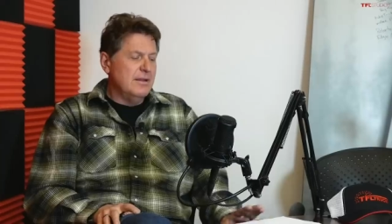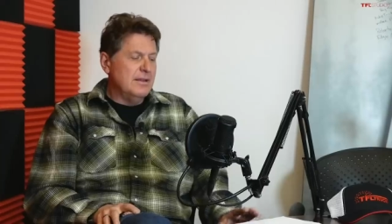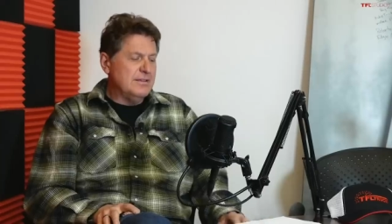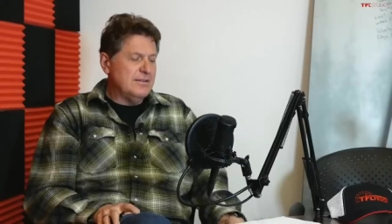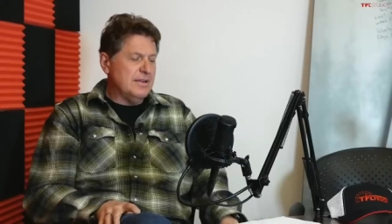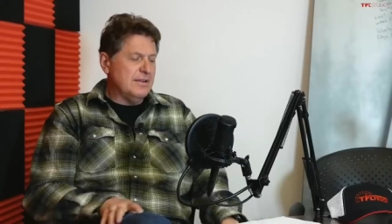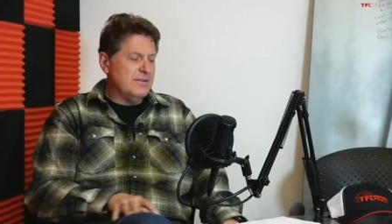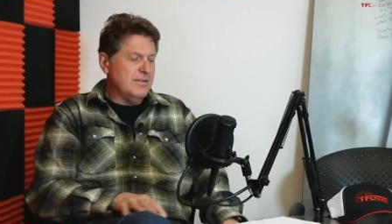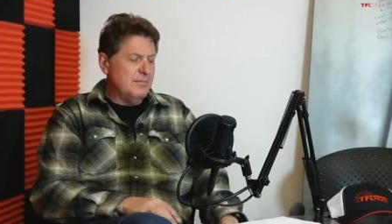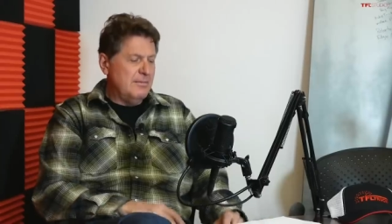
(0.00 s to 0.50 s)

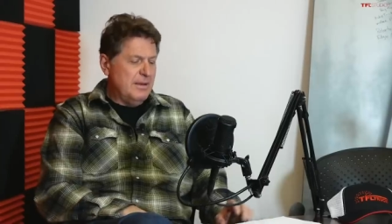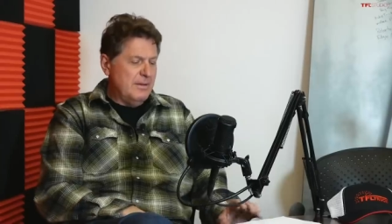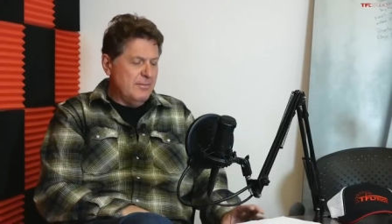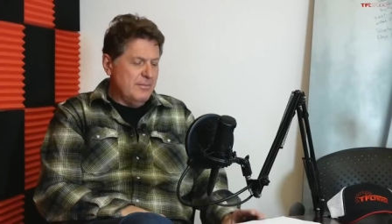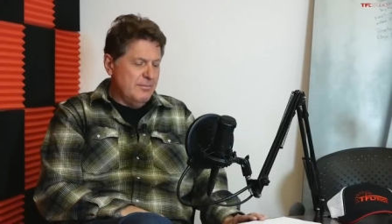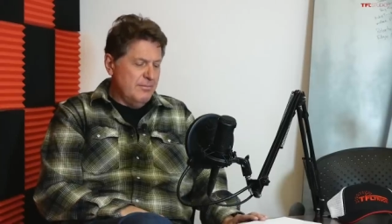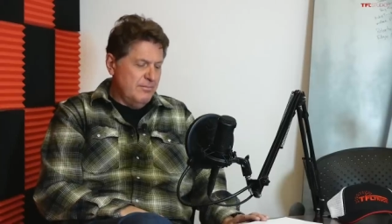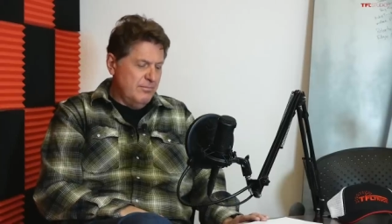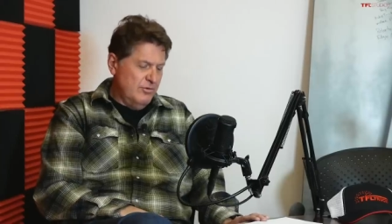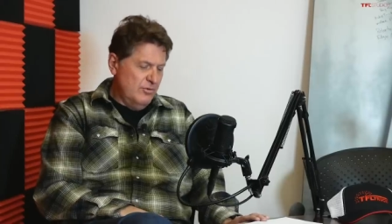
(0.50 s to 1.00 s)
let's get to the
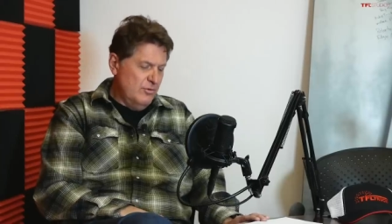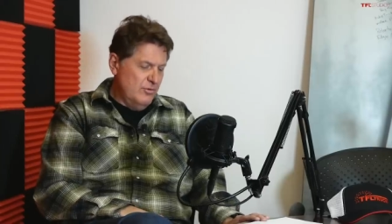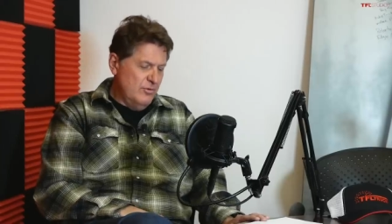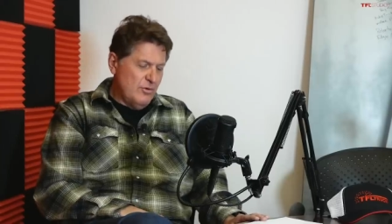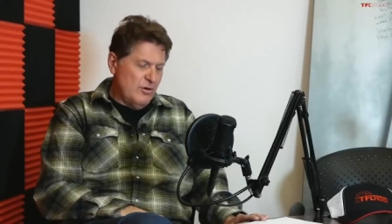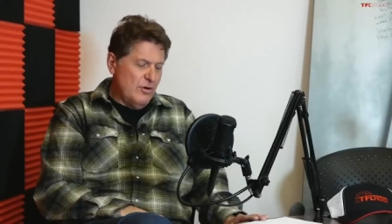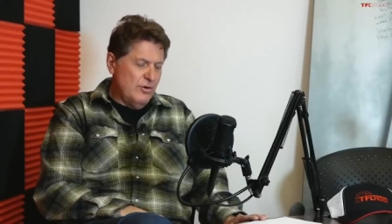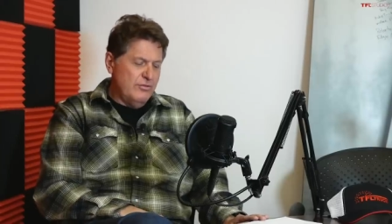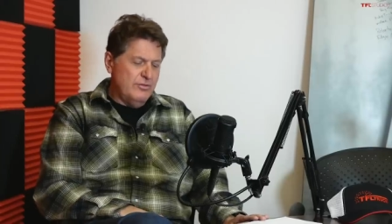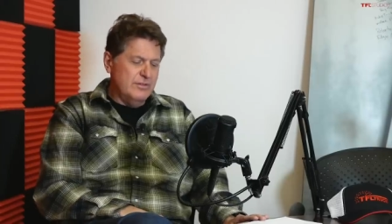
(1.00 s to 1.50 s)
big
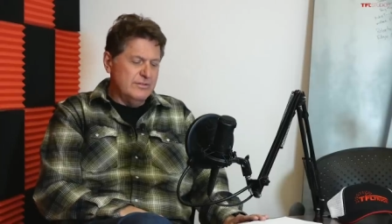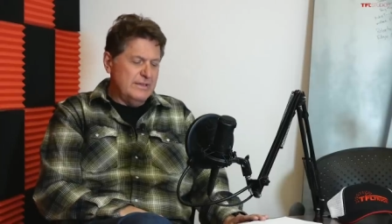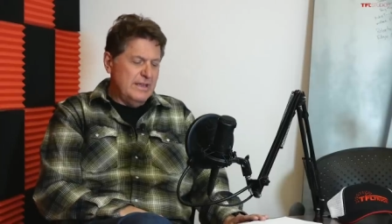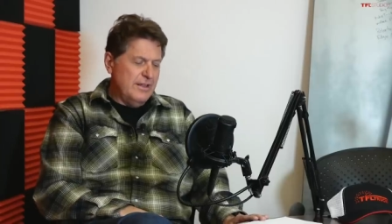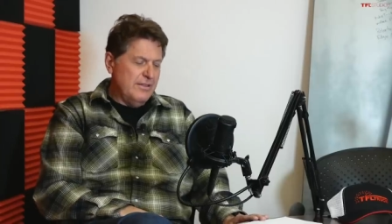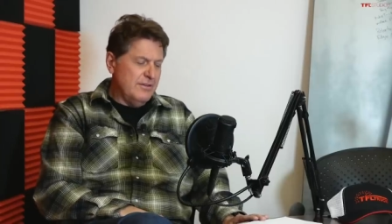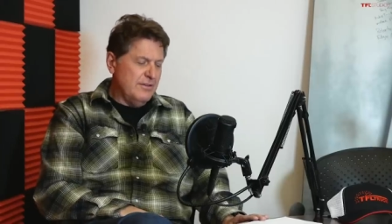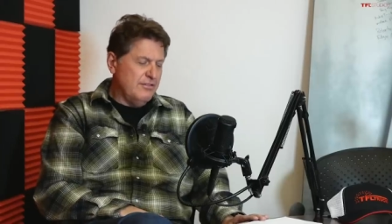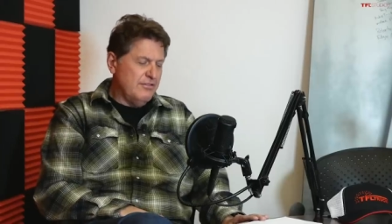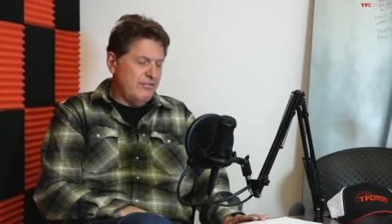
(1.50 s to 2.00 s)
blue oval,
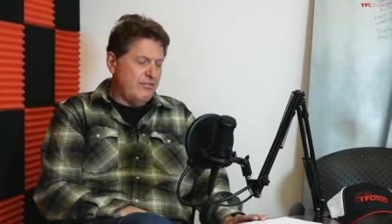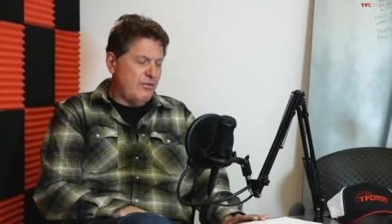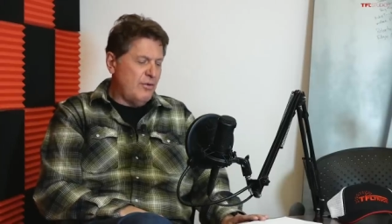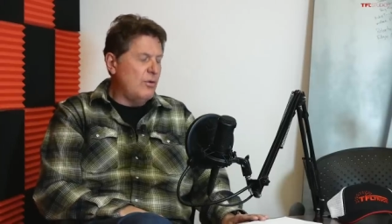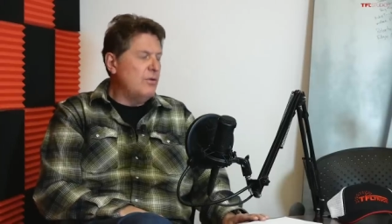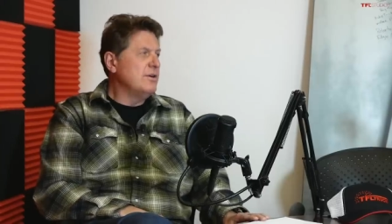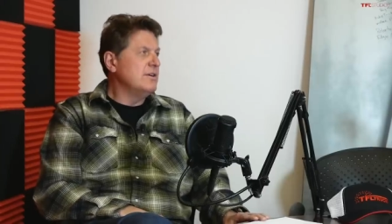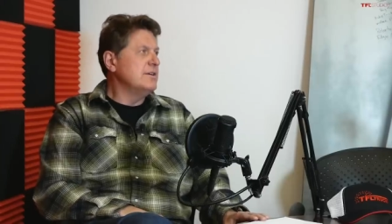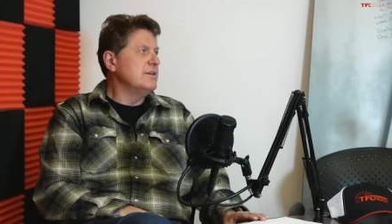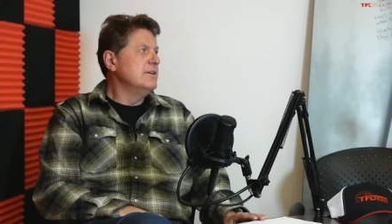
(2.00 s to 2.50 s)
Nathan
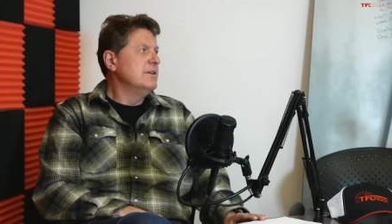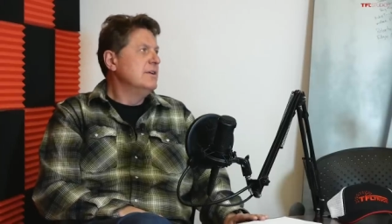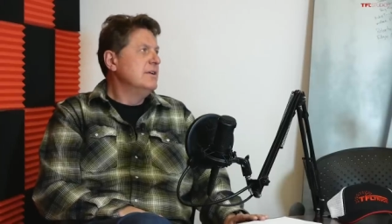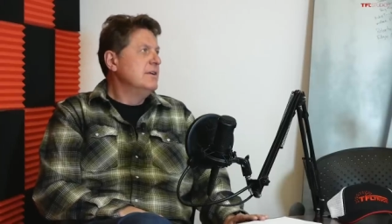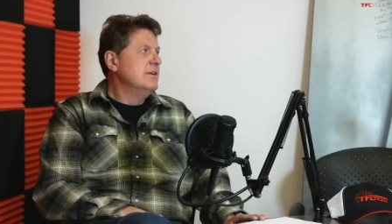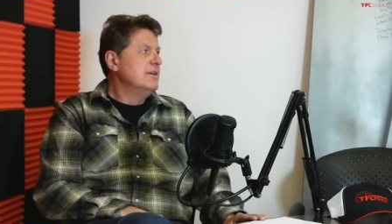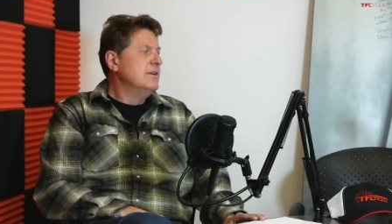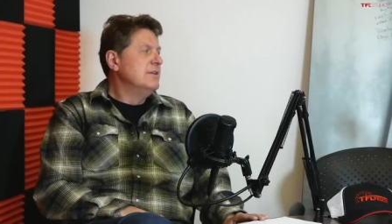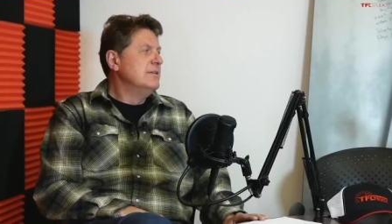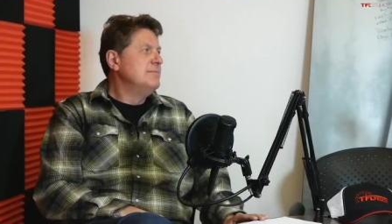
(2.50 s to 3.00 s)
Ford.
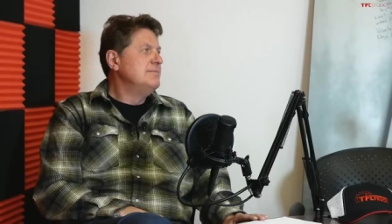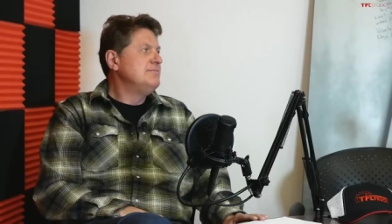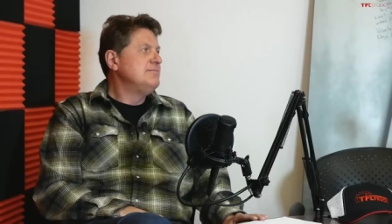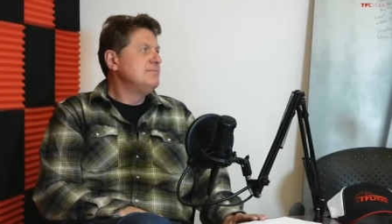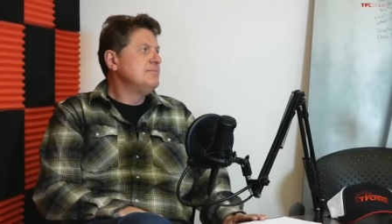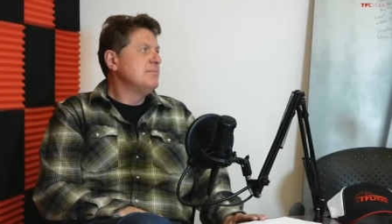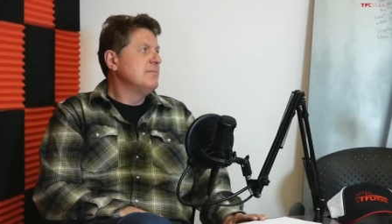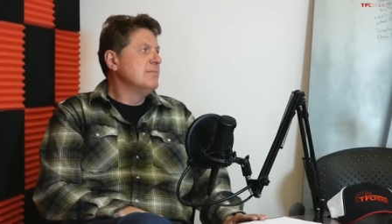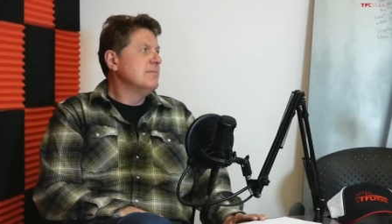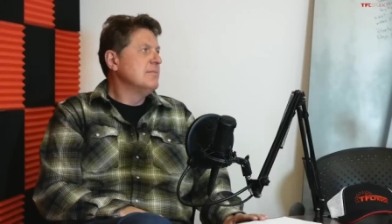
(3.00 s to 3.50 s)

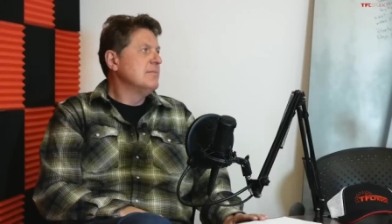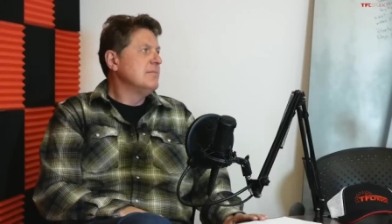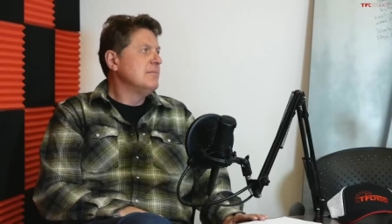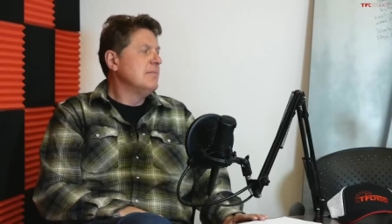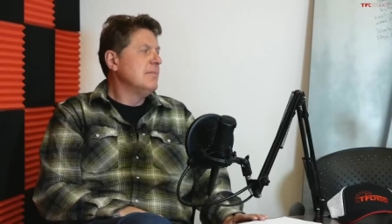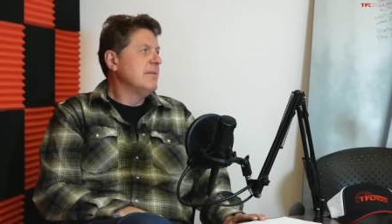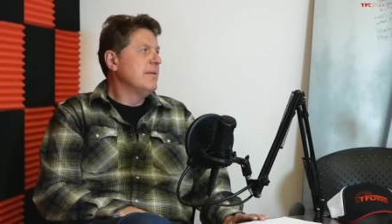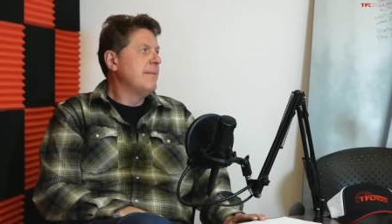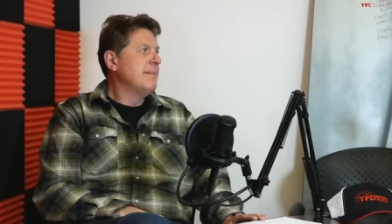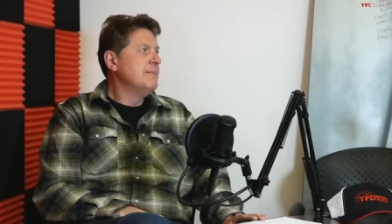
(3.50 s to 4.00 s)
Now
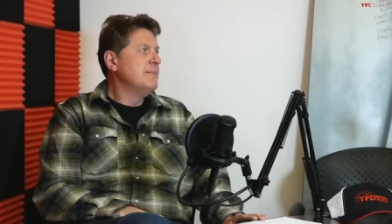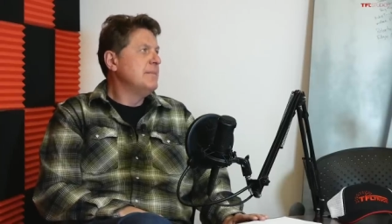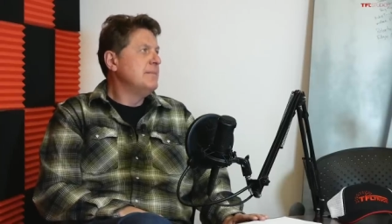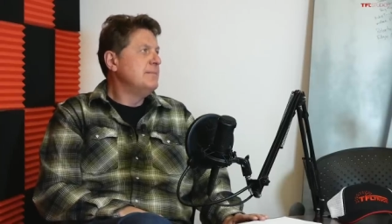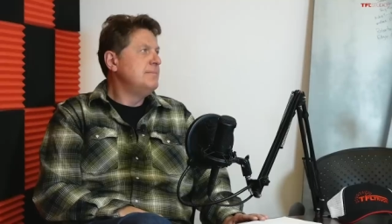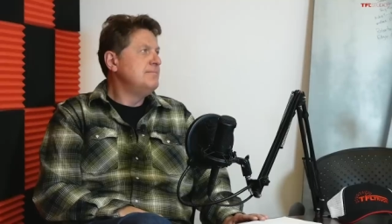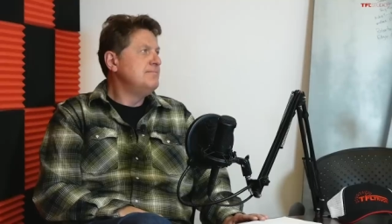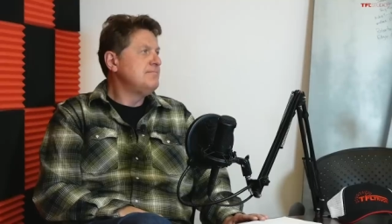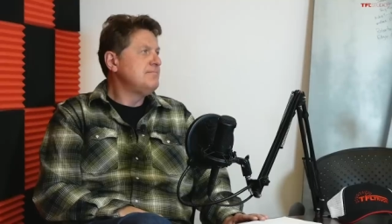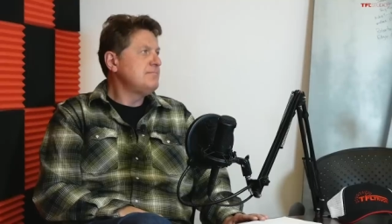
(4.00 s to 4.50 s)
Ford doesn't need a
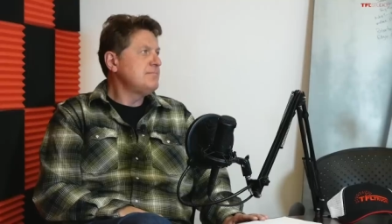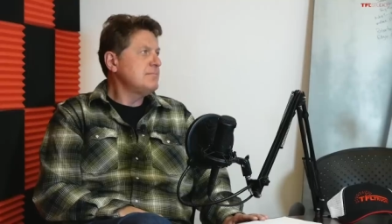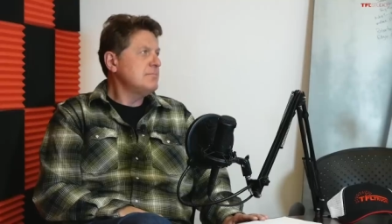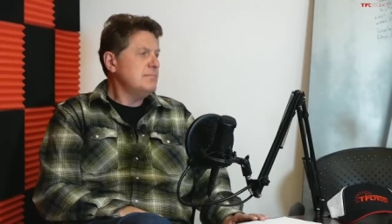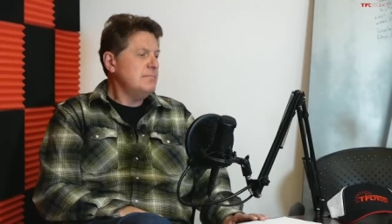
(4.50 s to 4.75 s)
lot.